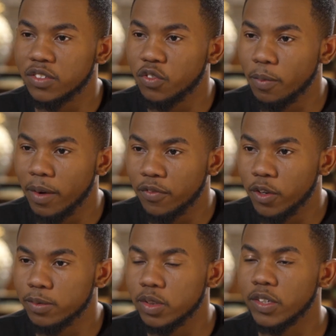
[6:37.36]
through my
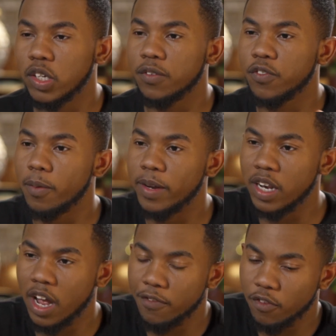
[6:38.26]
film. So I'd done a film on
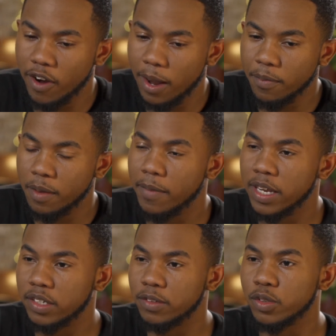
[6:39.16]
knife crime, it
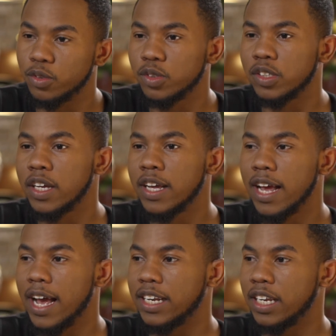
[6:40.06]
made the news,
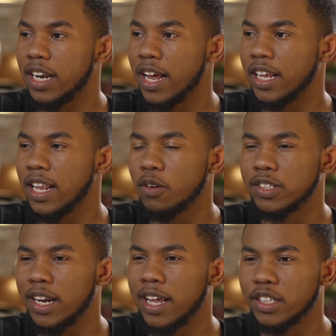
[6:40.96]
and then like that was
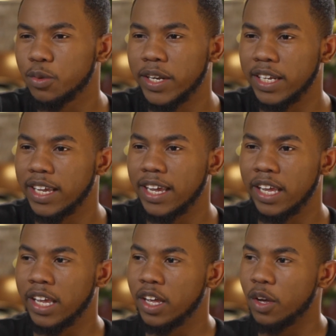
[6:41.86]
at like 20K.